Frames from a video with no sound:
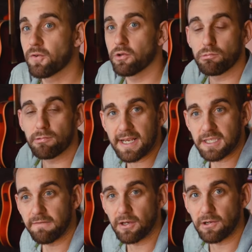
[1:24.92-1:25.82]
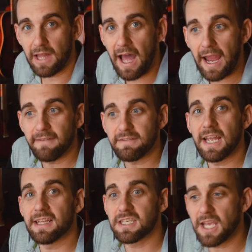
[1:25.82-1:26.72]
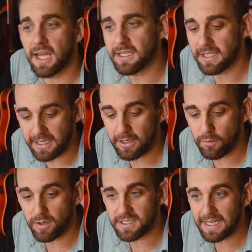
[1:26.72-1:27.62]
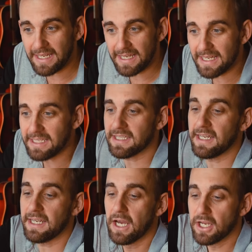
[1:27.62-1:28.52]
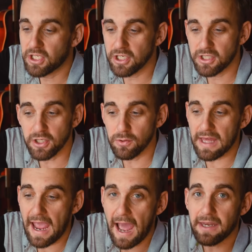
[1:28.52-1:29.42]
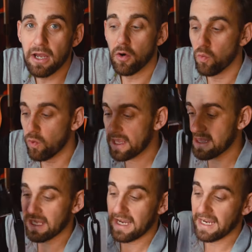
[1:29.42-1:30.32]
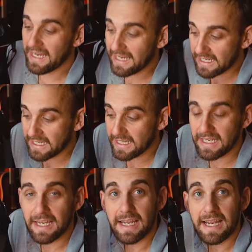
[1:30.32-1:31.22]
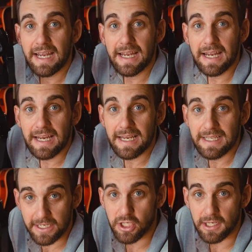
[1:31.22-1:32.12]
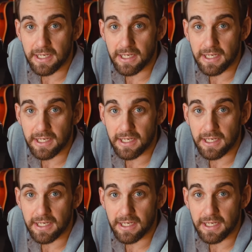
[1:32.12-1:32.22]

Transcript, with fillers: the rest of their lives, and suddenly it was easy to do that with any digital